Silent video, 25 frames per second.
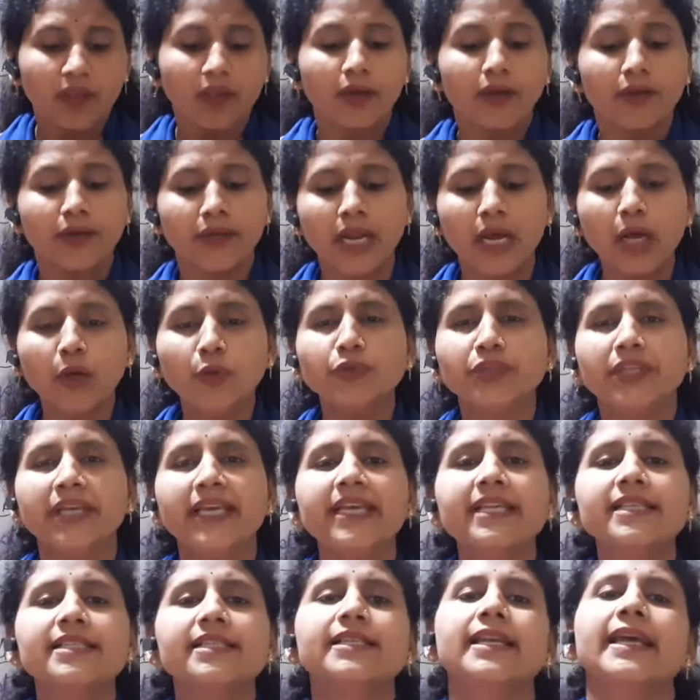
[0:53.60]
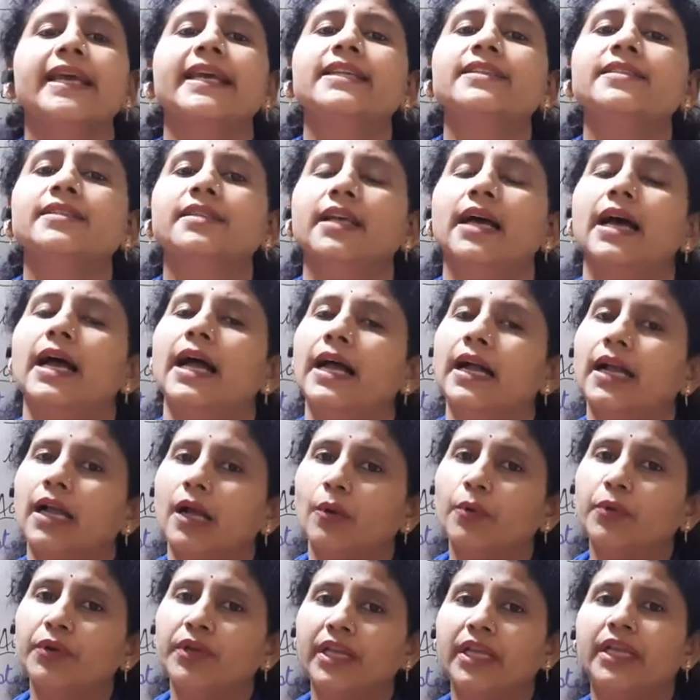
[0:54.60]
now these days the
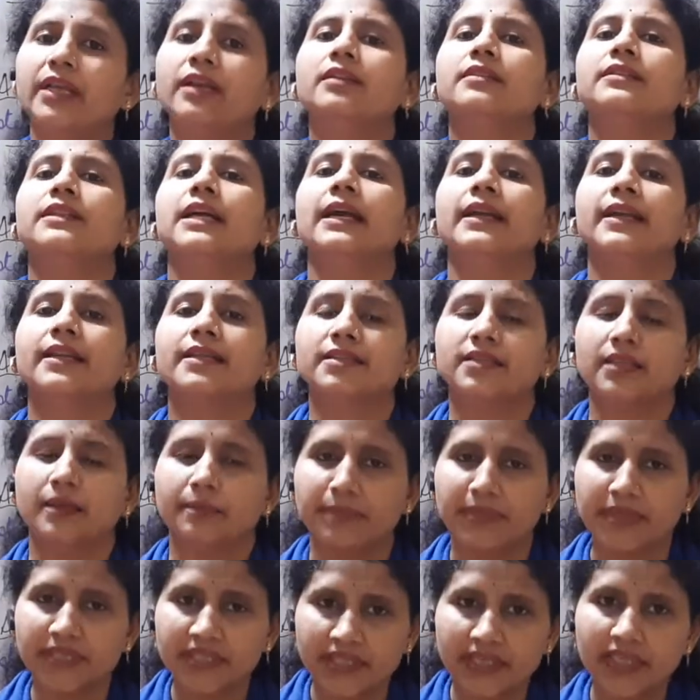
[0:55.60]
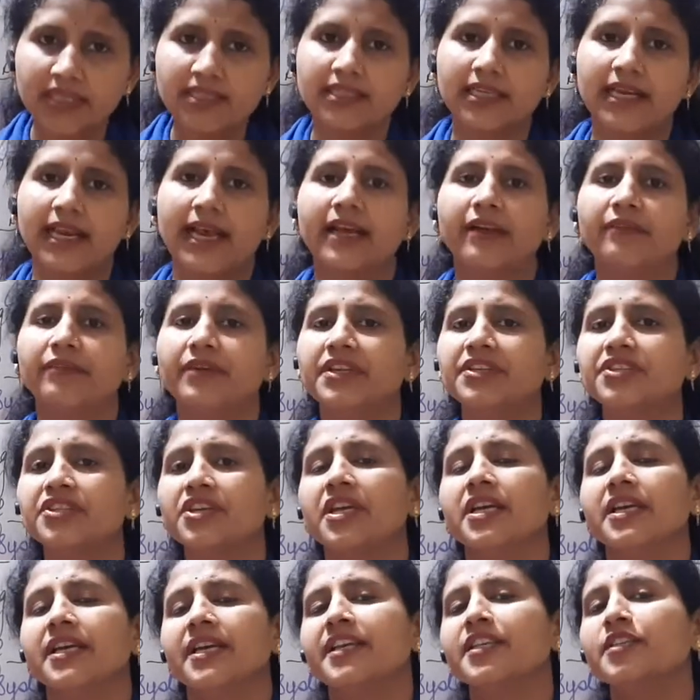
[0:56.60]
accounting, that is the business language,
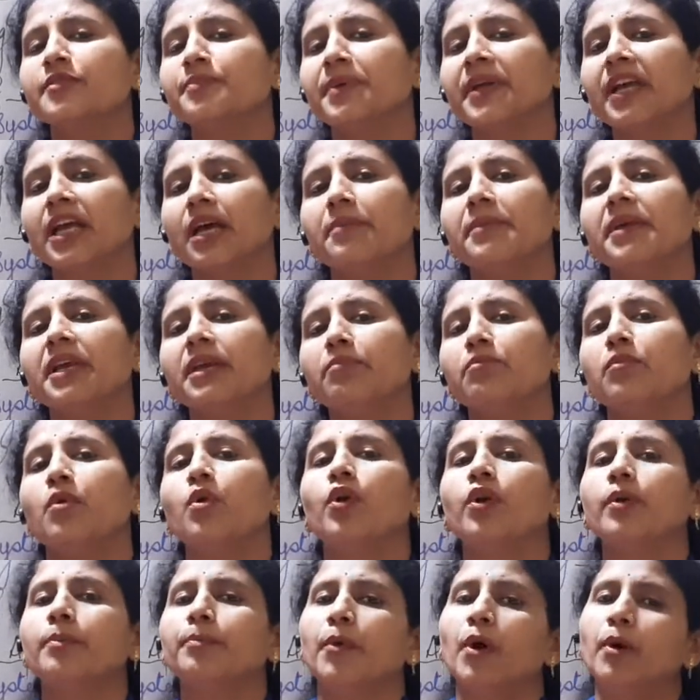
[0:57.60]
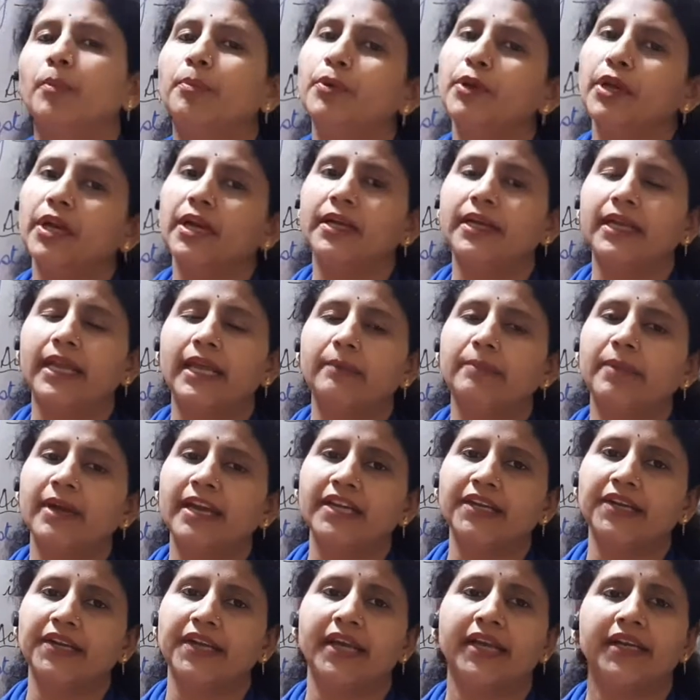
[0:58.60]
is becoming more popular day by
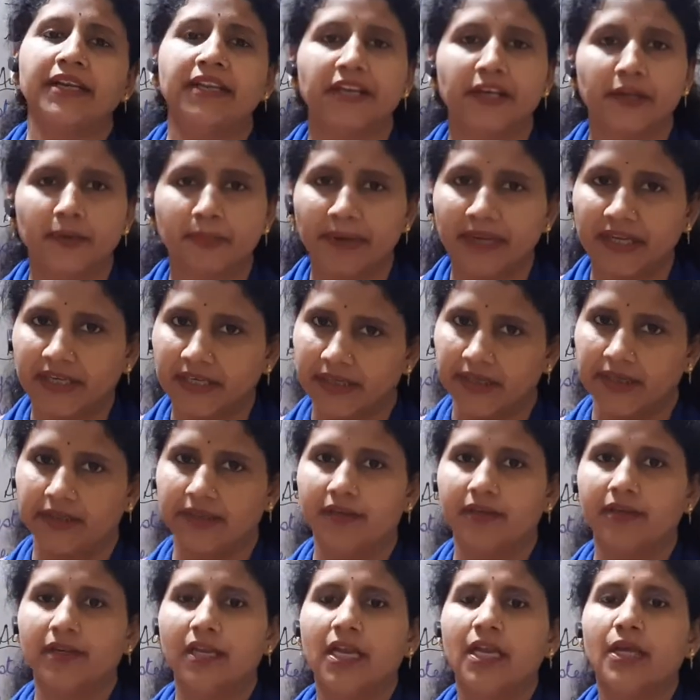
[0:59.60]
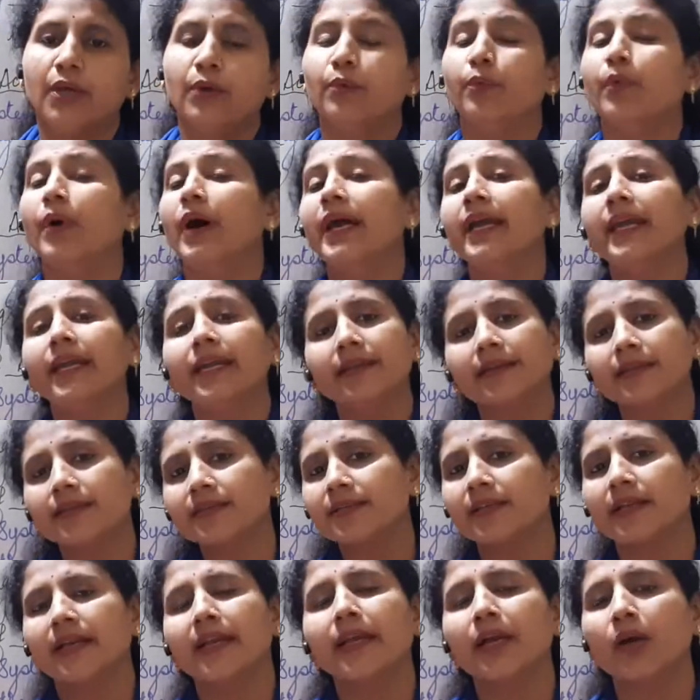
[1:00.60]
day and year by year. Why it is
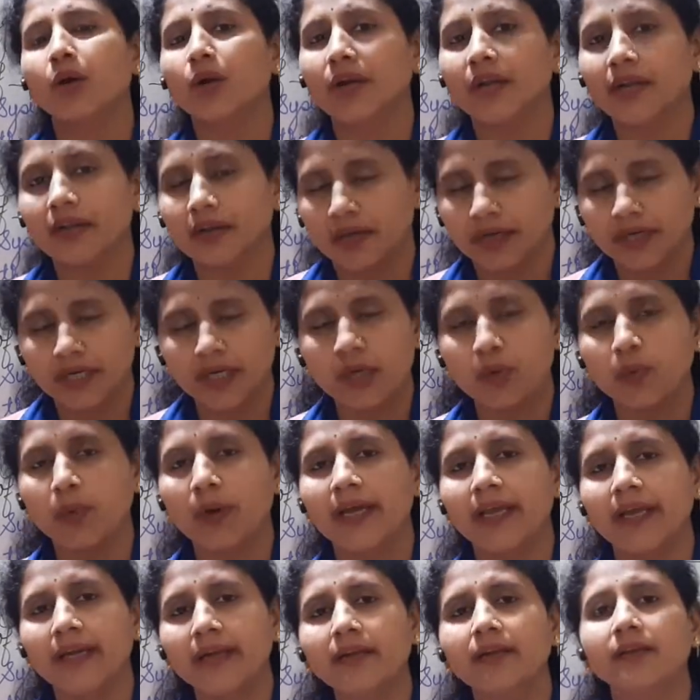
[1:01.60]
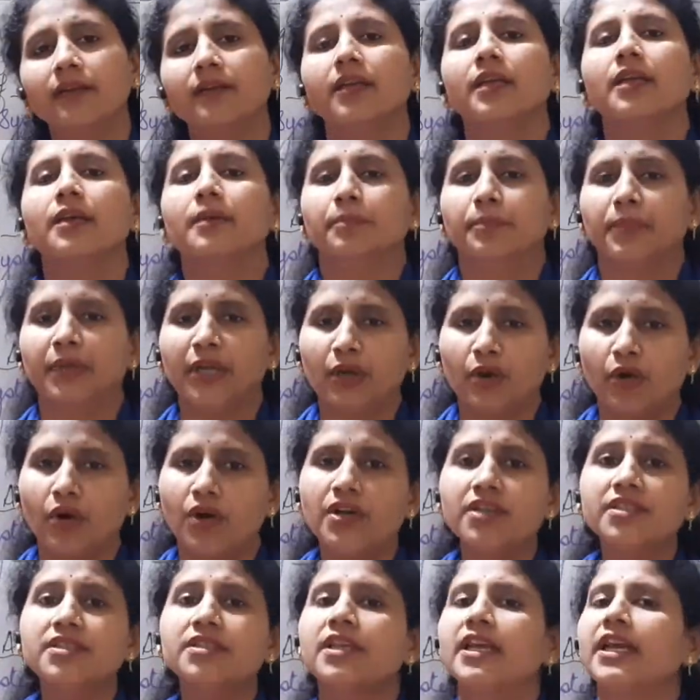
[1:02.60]
required?
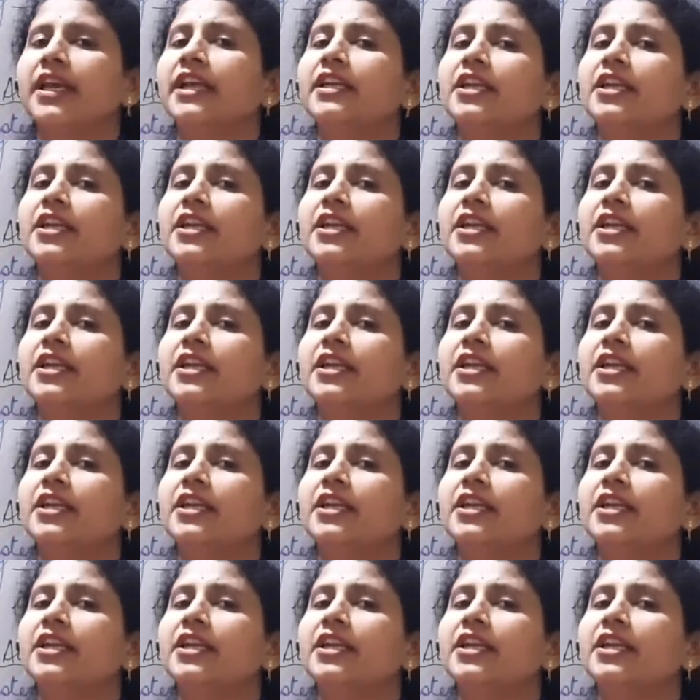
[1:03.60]
Because it